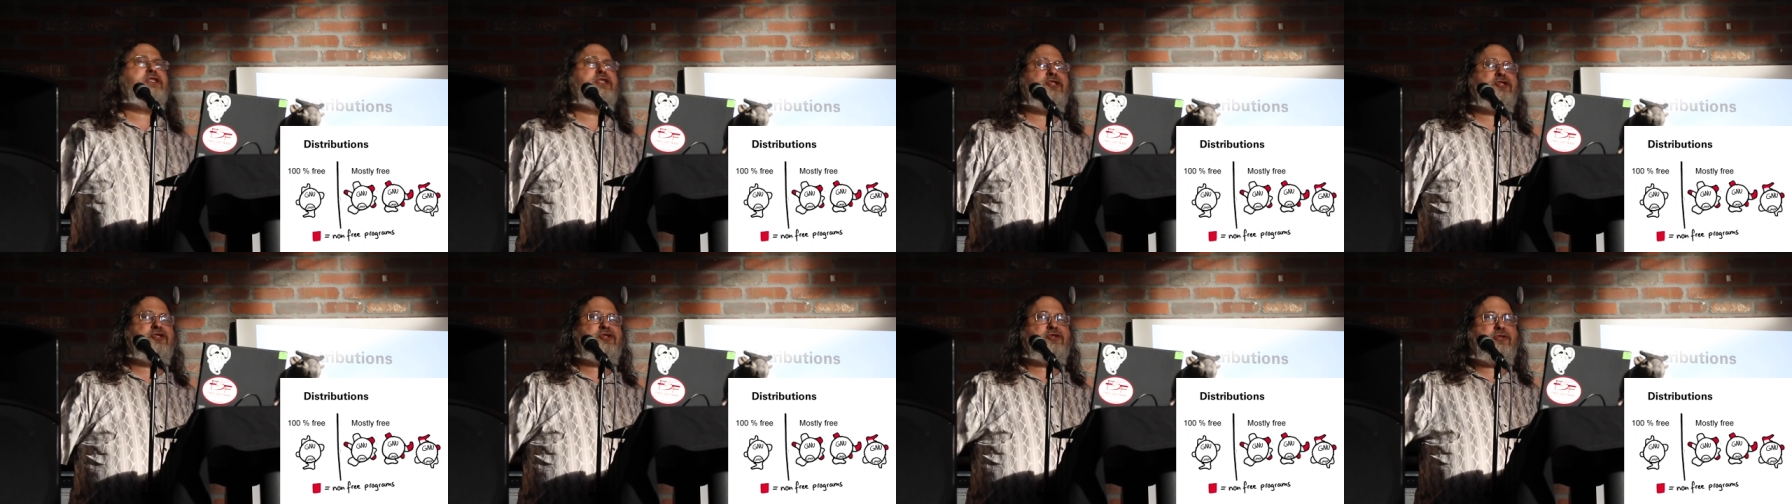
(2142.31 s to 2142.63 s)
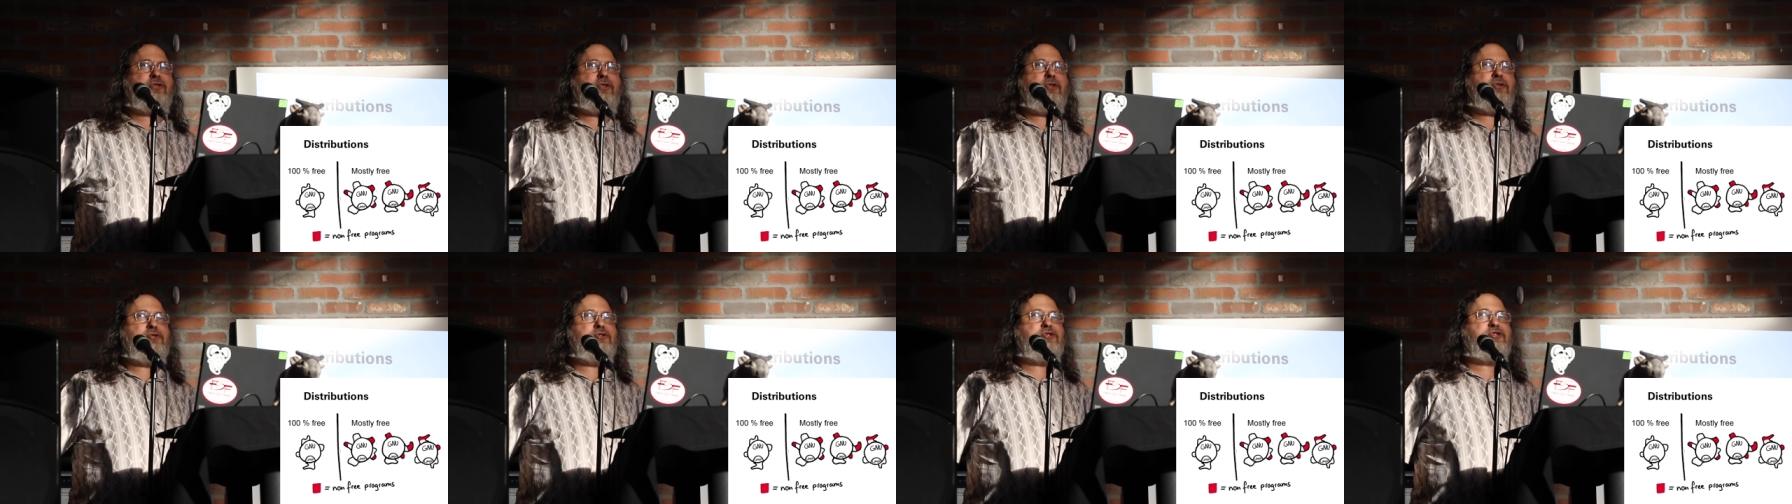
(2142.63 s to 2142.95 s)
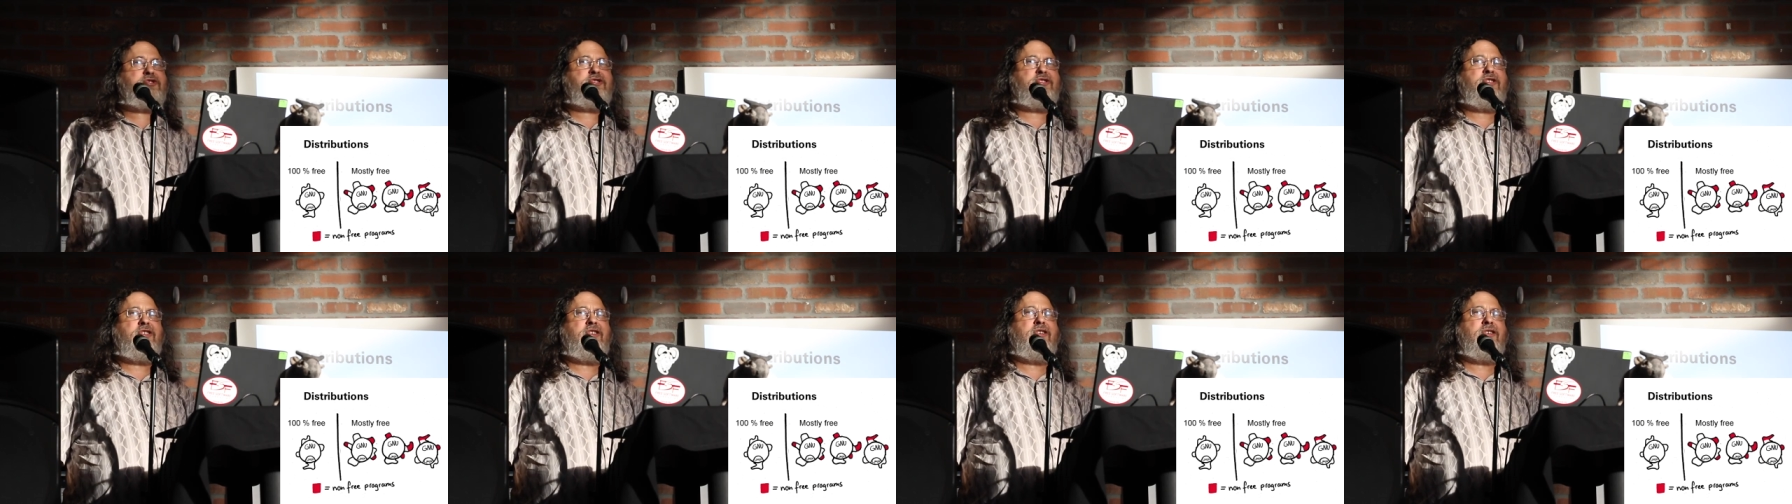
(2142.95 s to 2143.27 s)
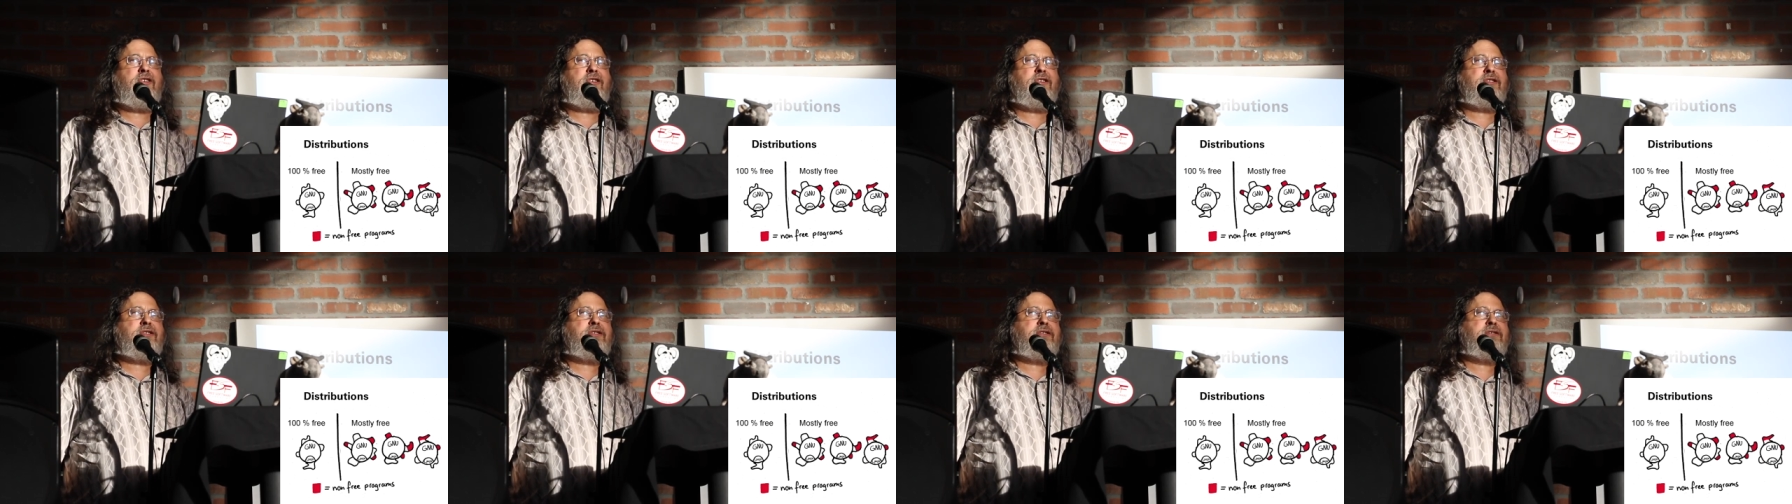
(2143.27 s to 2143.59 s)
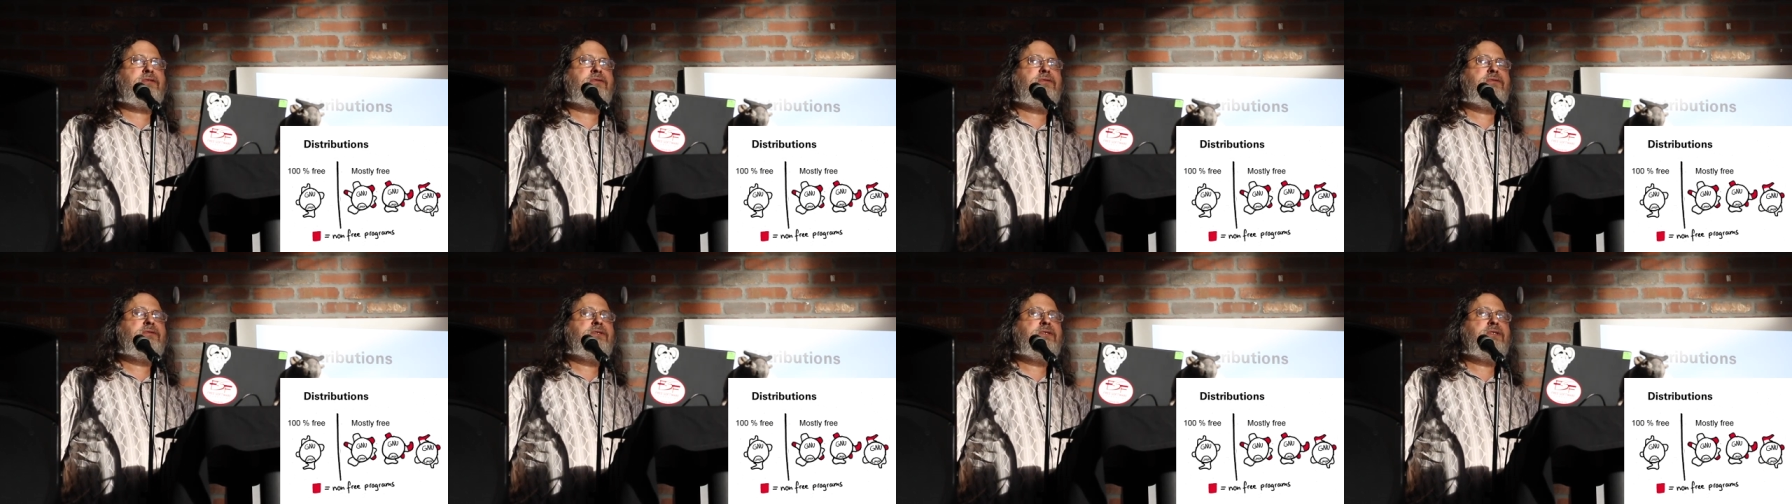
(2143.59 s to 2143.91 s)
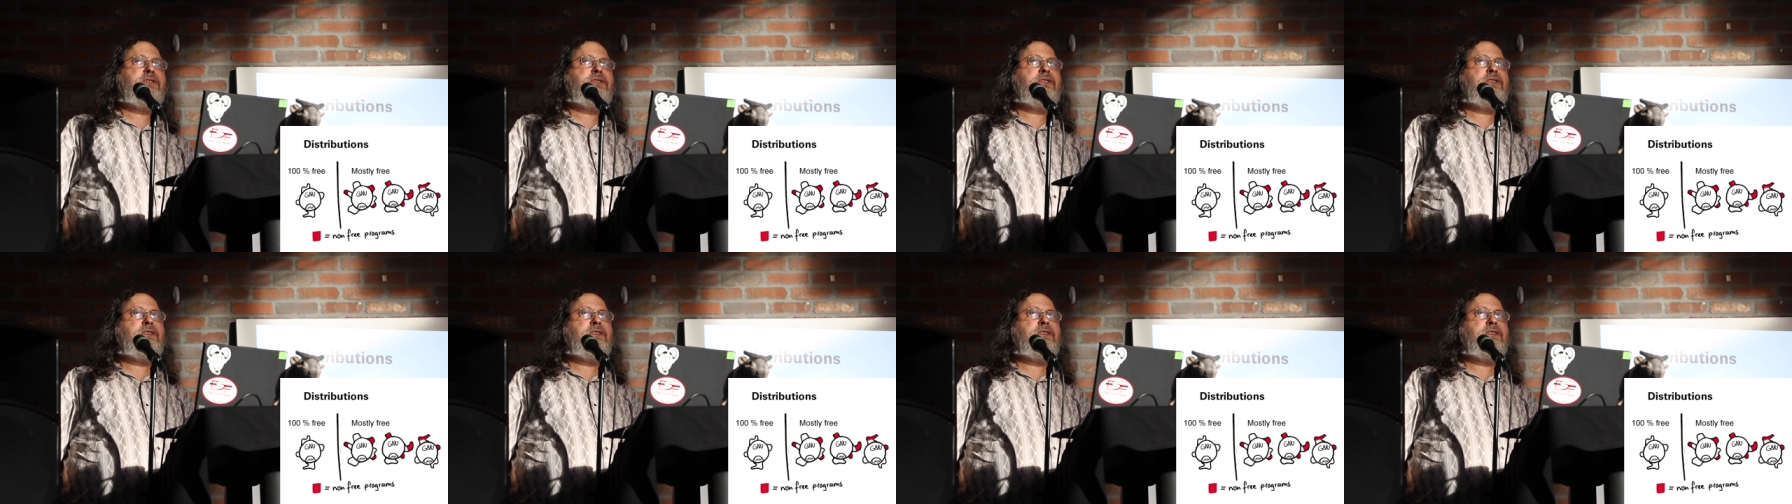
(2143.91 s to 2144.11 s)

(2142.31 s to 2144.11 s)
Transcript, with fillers: distros are